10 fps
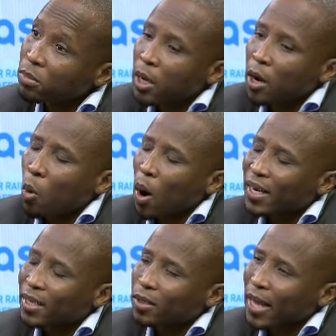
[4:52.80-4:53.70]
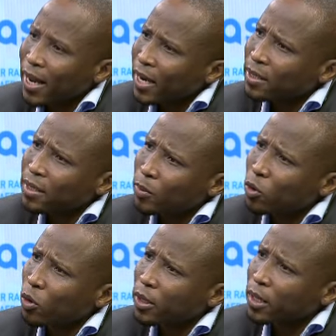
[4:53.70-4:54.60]
What then
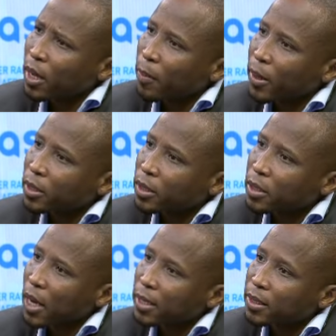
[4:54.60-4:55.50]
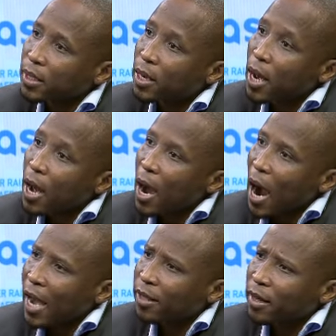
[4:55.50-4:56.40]
subsequently happened is that
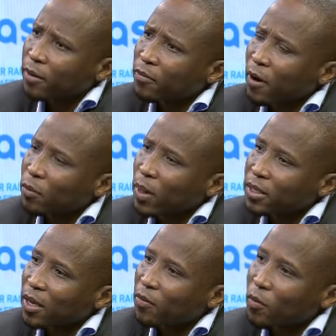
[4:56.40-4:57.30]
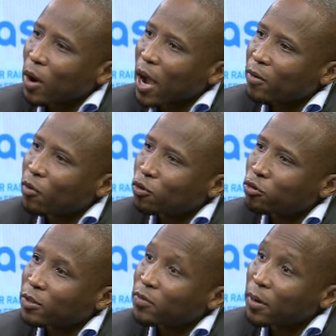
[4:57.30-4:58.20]
I then found myself where I've got to
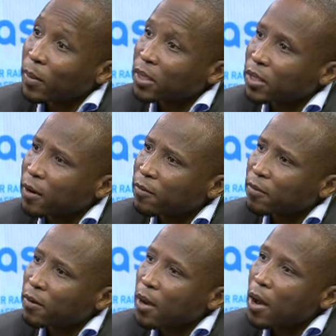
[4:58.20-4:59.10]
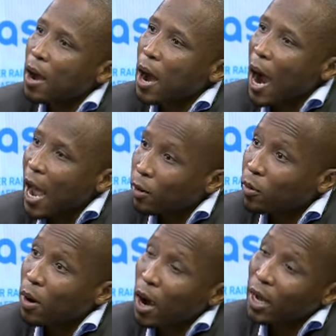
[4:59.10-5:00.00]
defend myself I
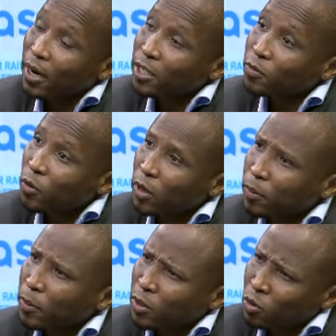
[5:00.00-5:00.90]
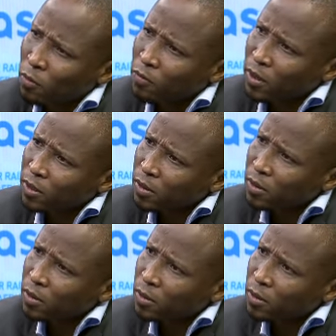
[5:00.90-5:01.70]
arranged for a press conference.